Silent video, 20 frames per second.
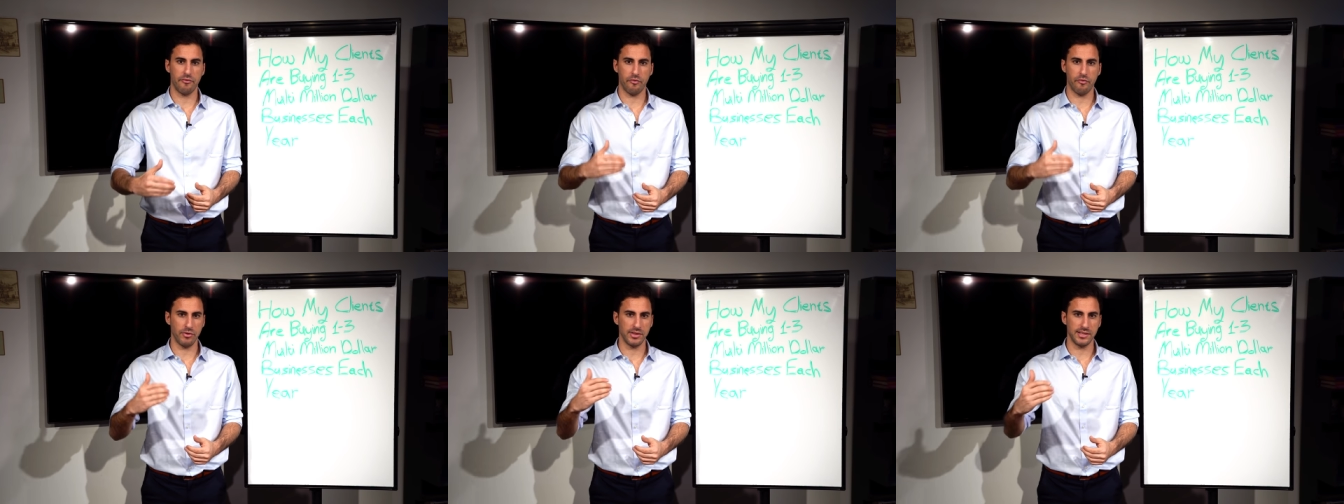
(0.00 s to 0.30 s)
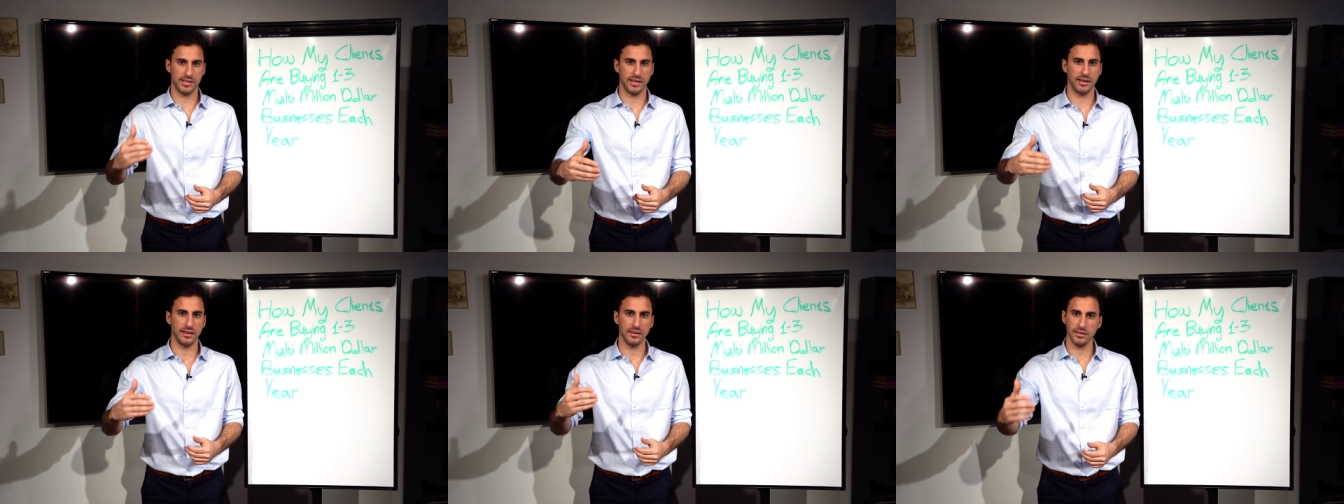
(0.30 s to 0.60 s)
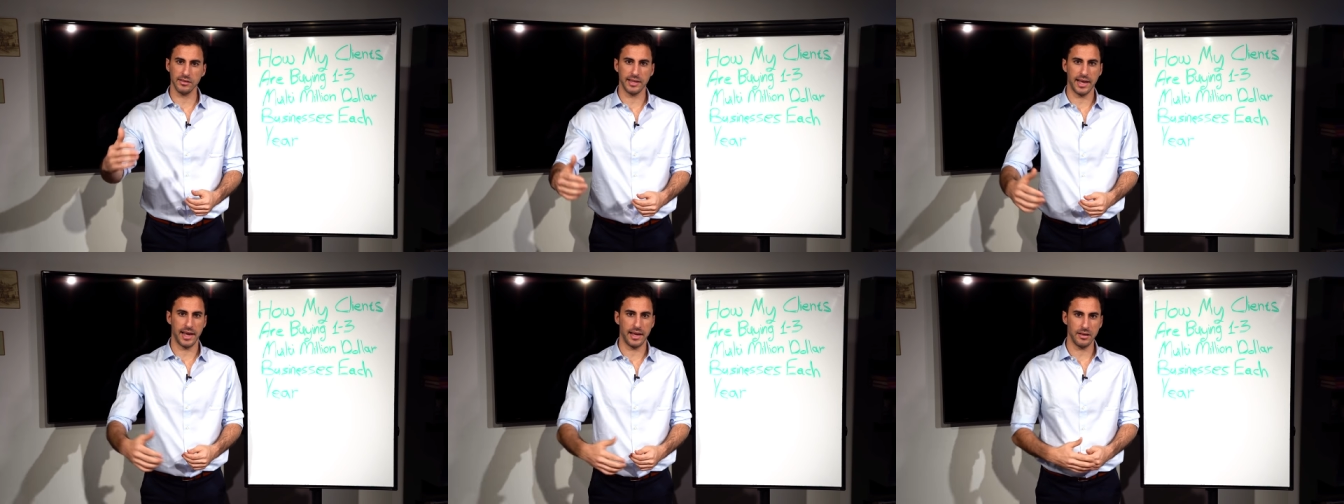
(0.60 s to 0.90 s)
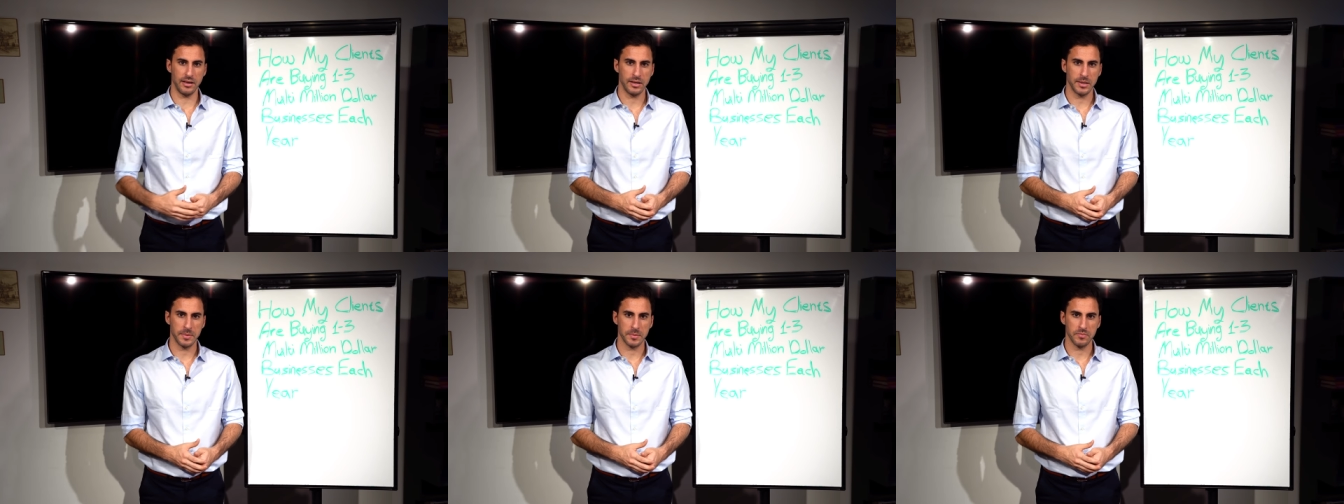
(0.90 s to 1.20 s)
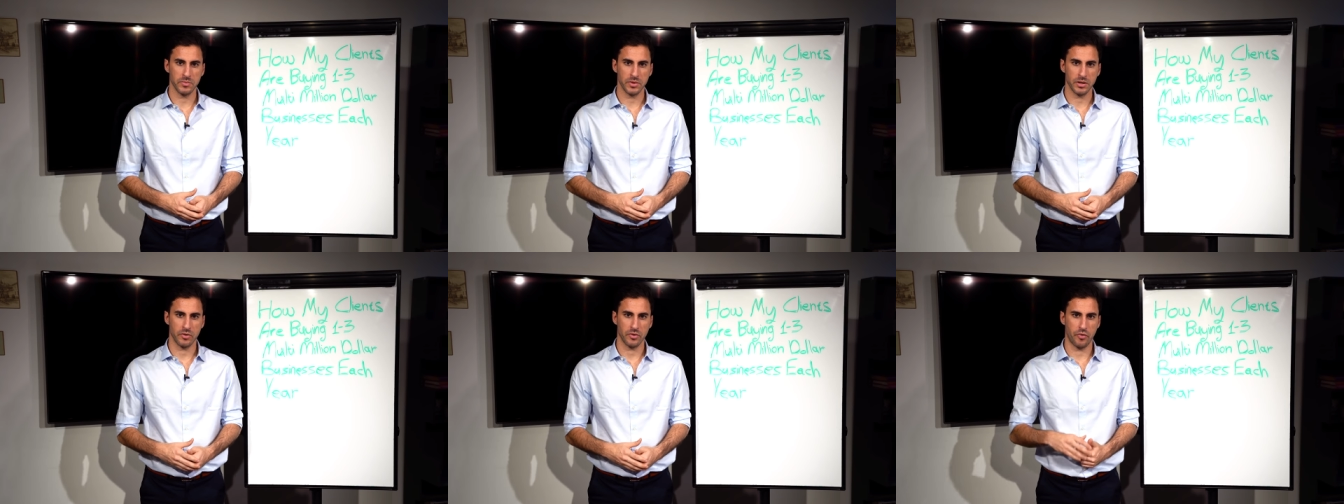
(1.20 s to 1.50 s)
every single day
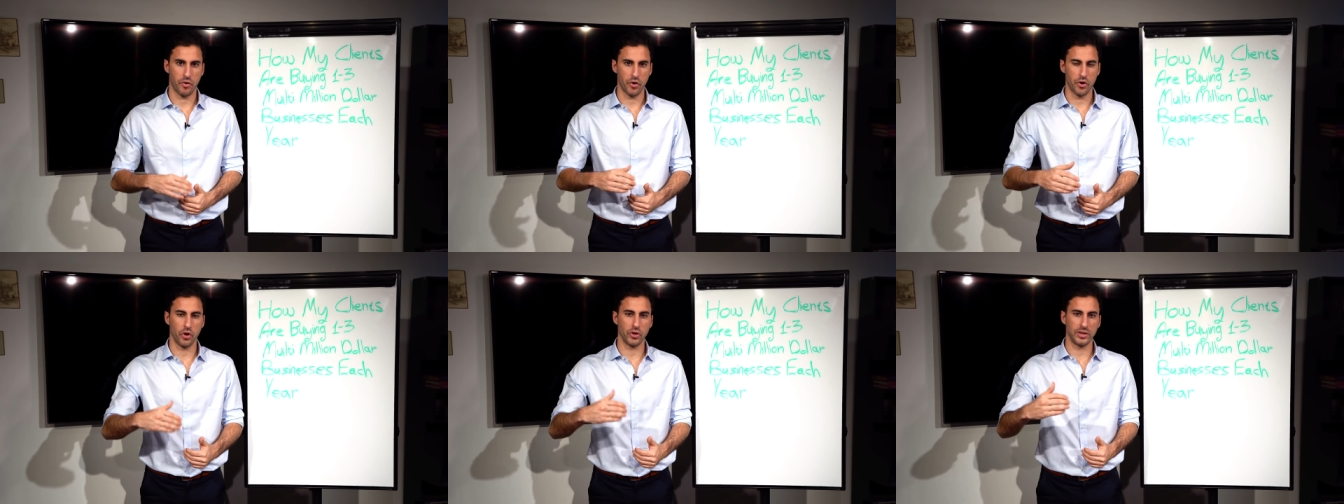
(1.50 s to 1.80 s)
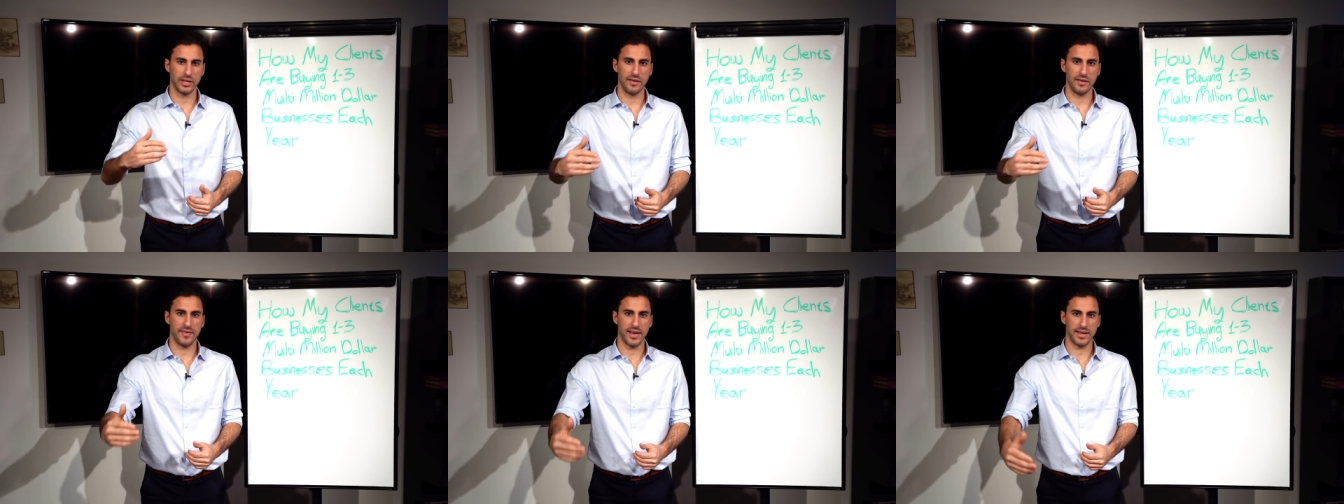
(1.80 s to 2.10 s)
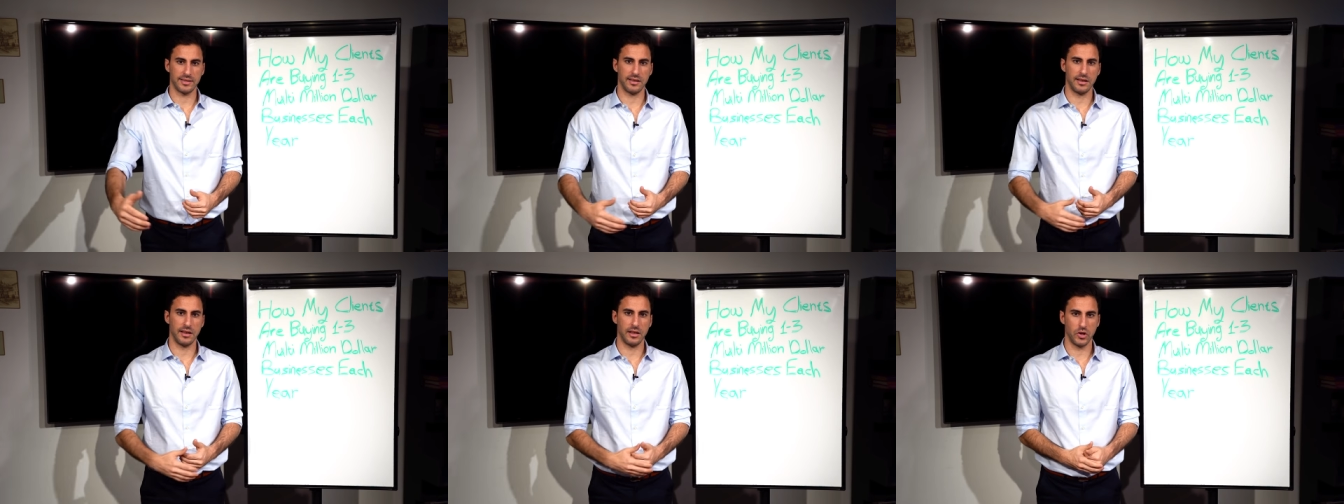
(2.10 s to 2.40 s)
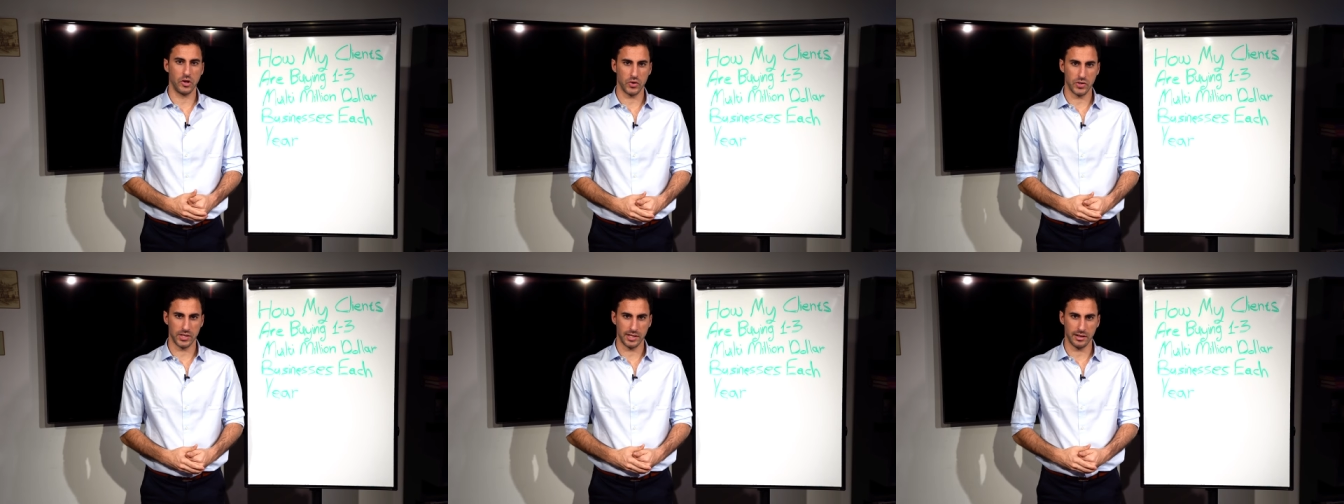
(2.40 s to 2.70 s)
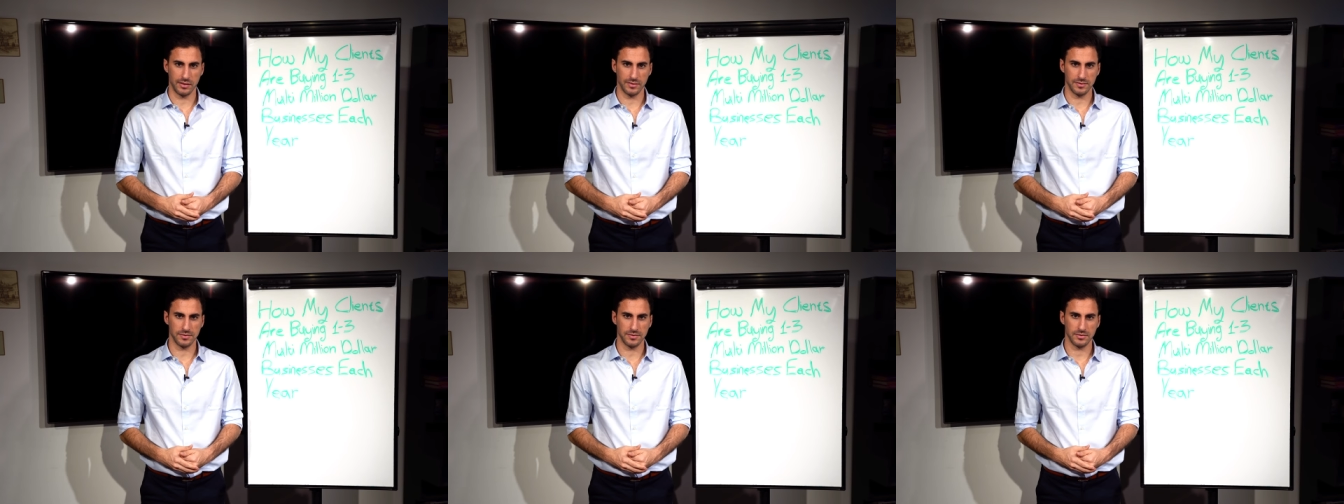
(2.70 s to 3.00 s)
for not investing in
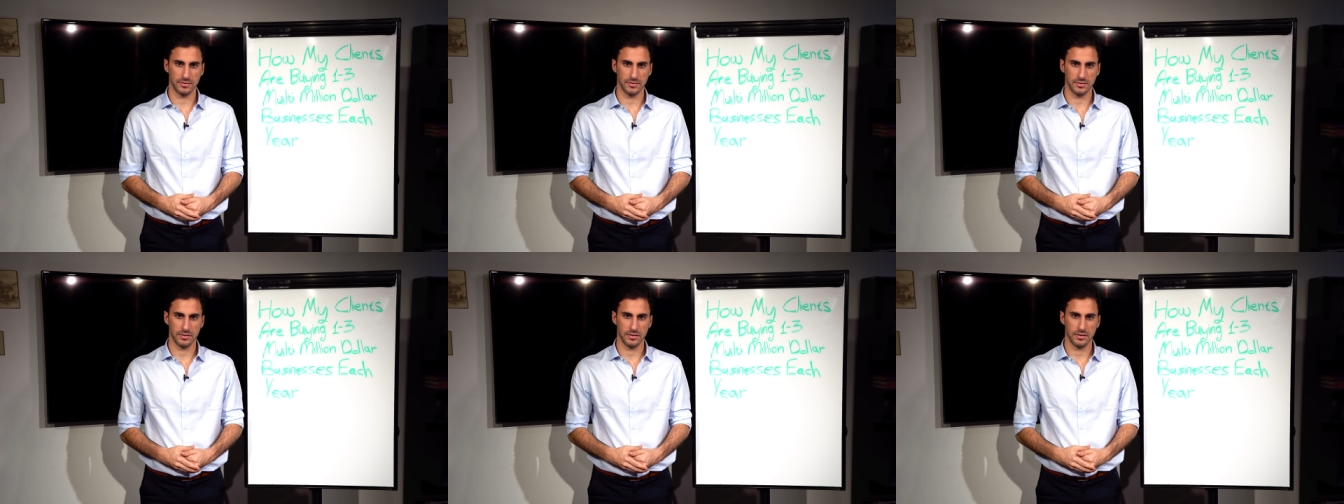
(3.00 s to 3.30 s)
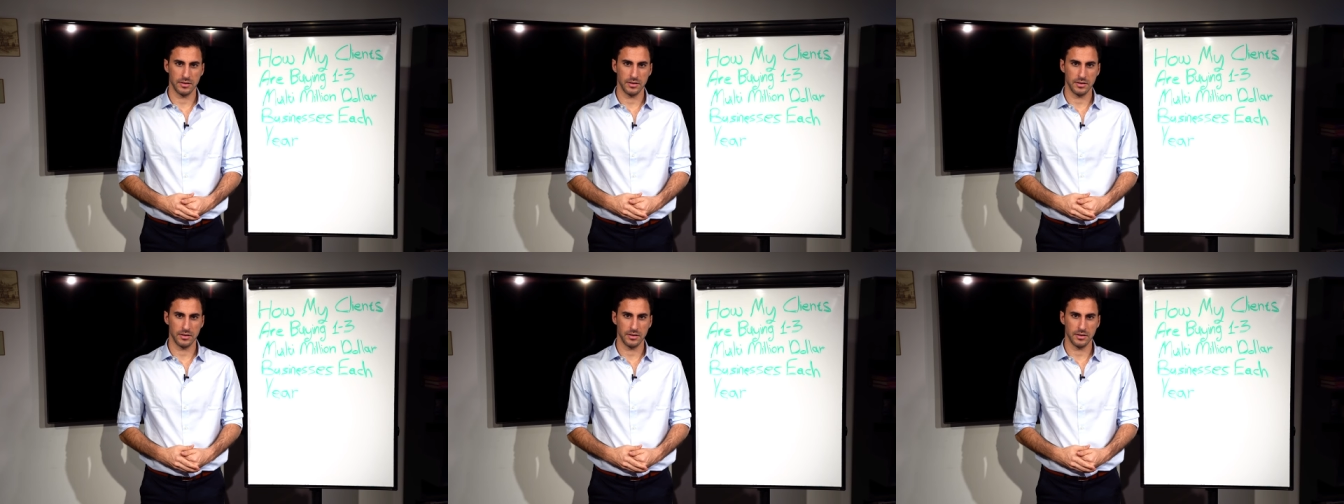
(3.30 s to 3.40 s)
yourself